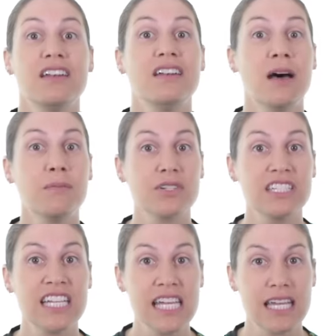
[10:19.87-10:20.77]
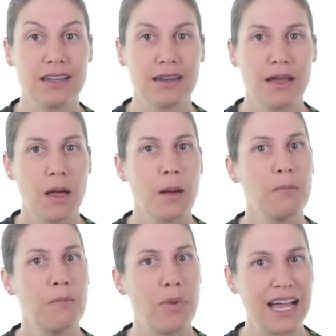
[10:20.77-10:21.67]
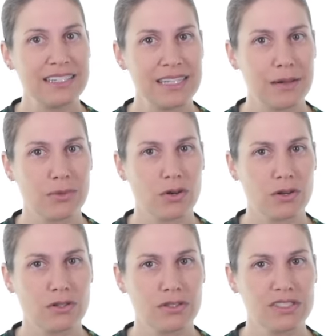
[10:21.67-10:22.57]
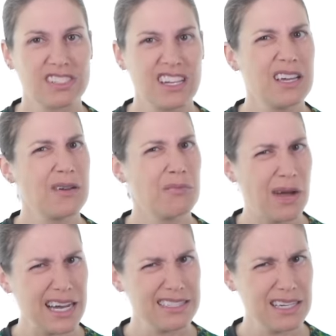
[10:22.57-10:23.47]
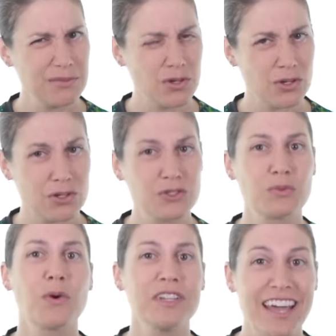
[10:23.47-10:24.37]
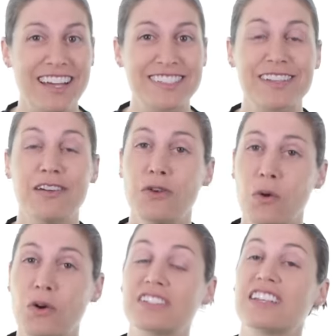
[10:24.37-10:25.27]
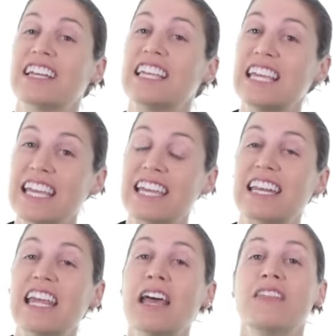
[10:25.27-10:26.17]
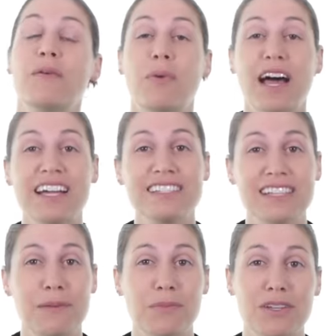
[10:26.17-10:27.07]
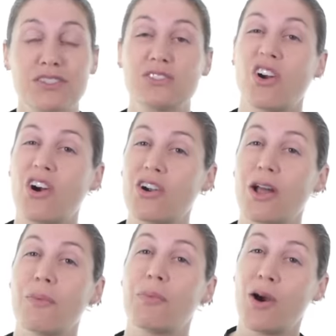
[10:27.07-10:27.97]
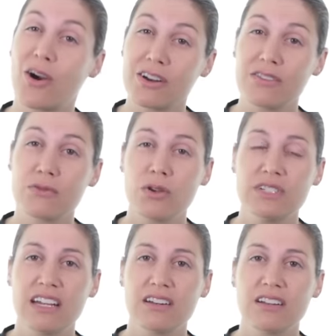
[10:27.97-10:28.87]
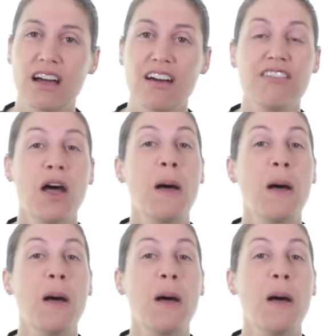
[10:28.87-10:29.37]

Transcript: Number 10, bicep curls. Bicep curls, well yes, of course. Again, the bicep muscles aren't a part of the rotator cuff,